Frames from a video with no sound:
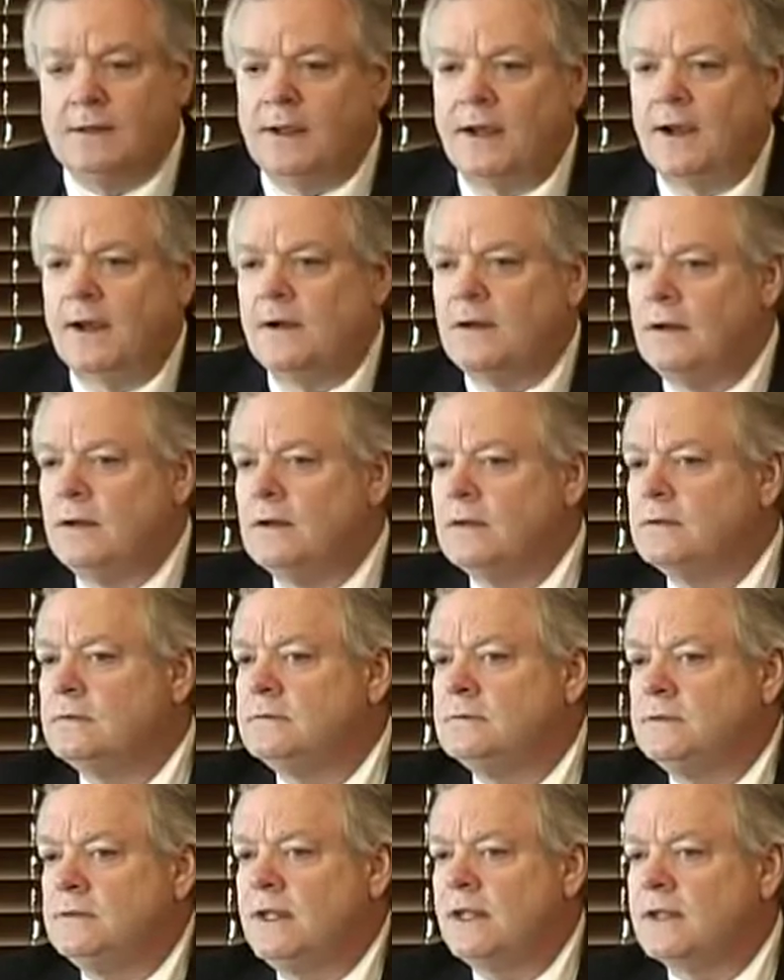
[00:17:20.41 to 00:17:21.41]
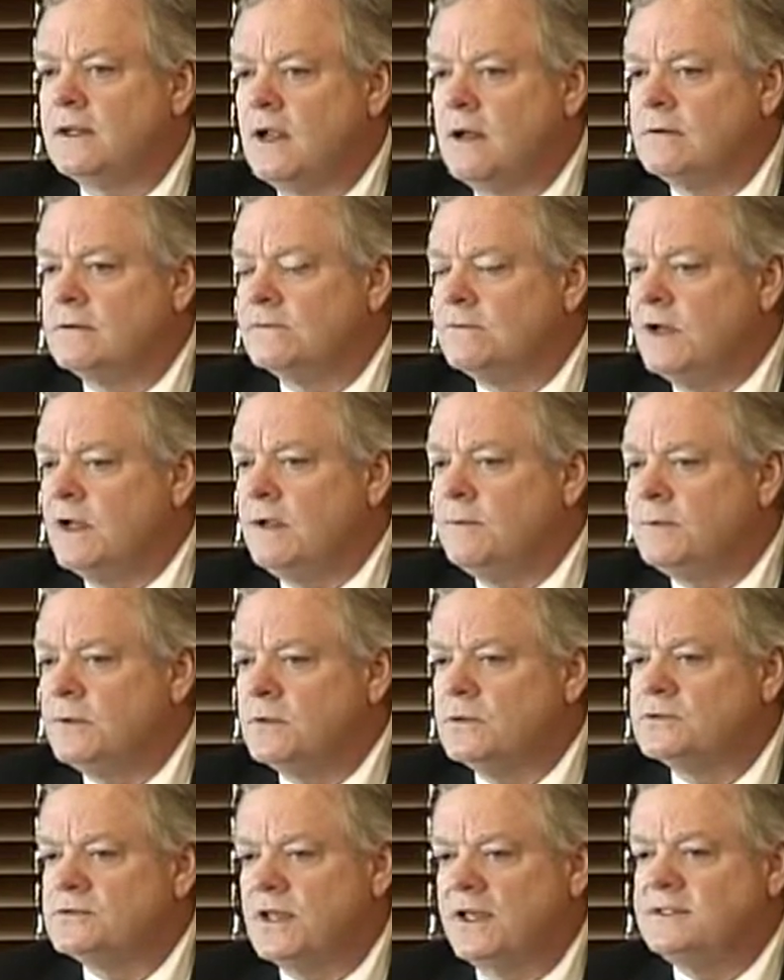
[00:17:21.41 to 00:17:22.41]
era economic
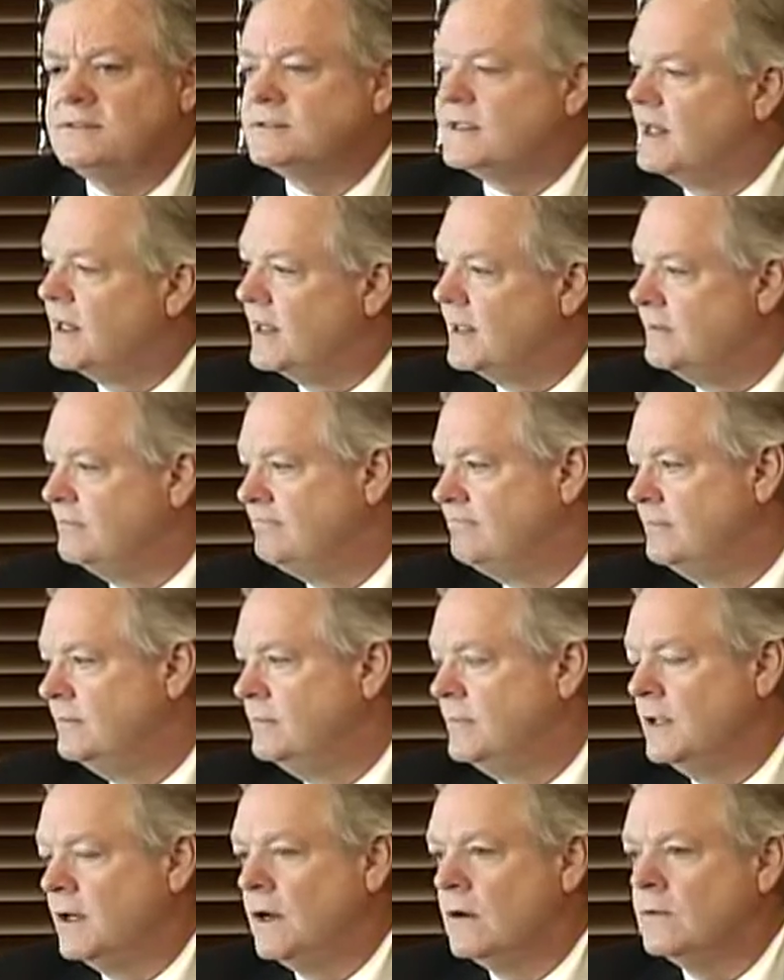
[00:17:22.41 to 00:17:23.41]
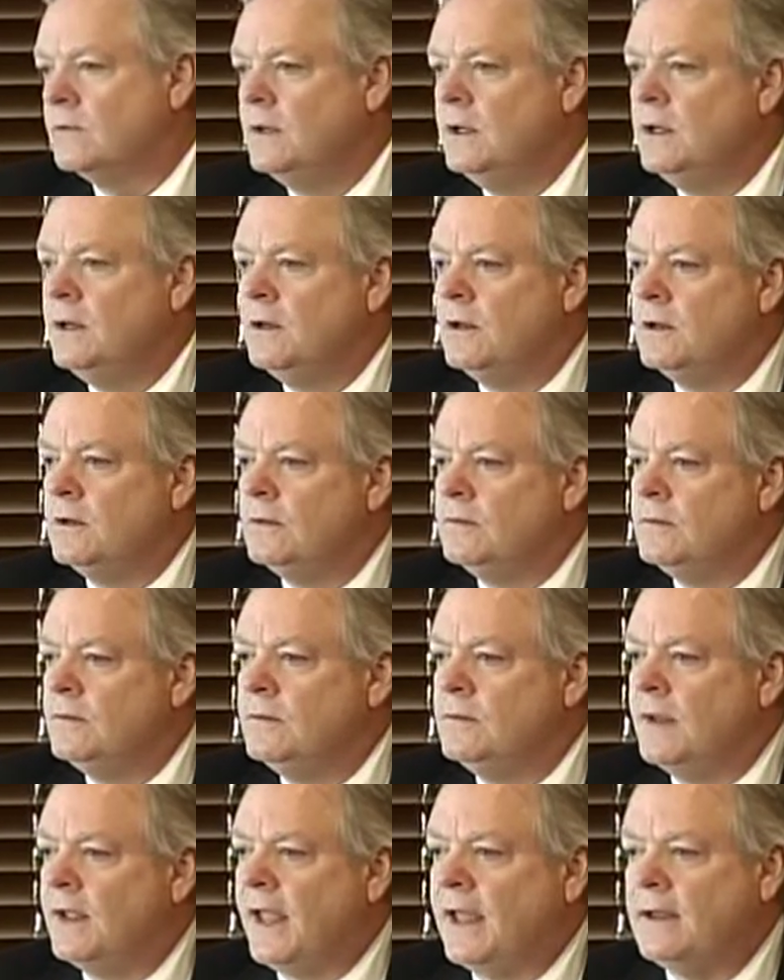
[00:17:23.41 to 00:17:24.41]
developers, they say, you know,
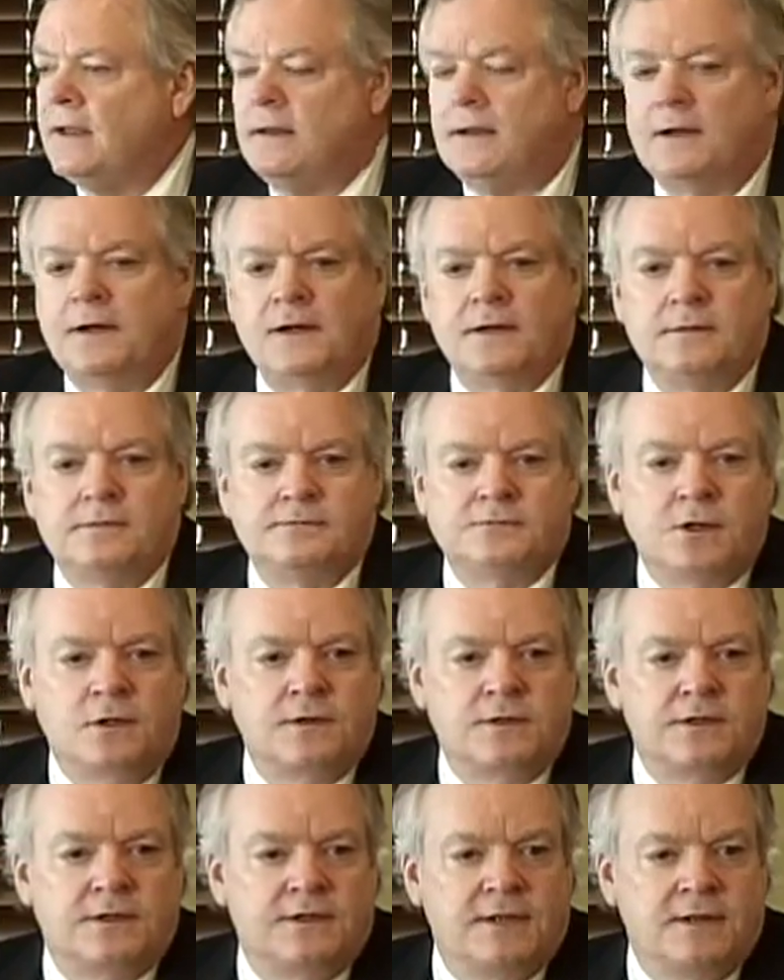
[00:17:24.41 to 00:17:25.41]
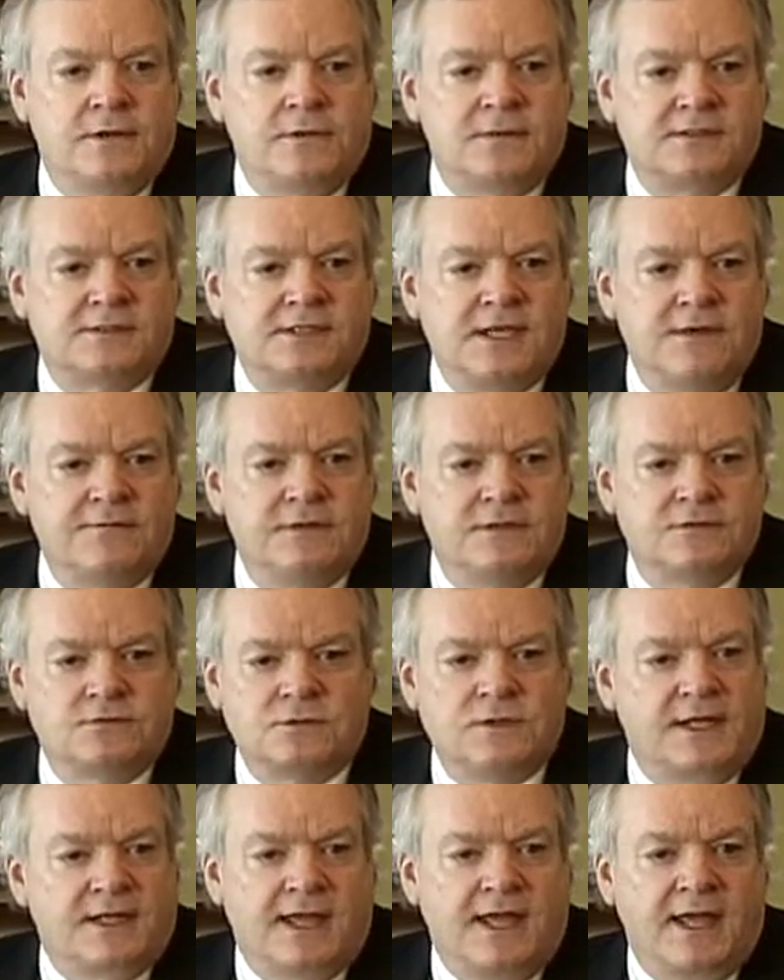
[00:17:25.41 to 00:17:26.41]
turning a deal in the 70s was
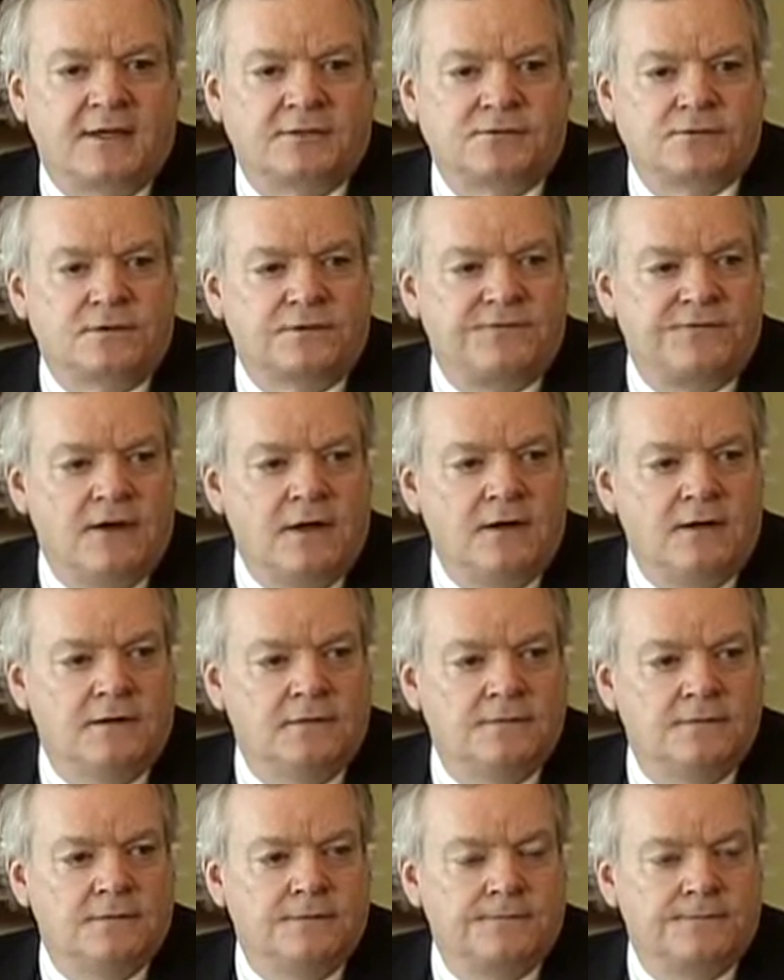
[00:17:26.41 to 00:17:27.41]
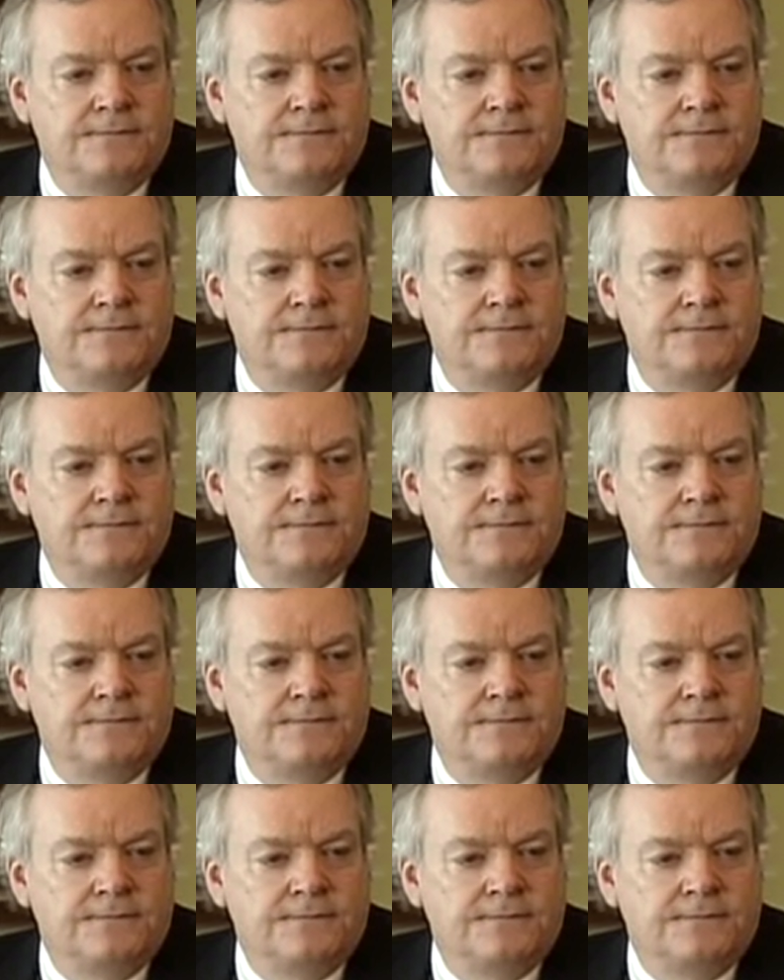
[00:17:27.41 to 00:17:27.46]
like answering the phone.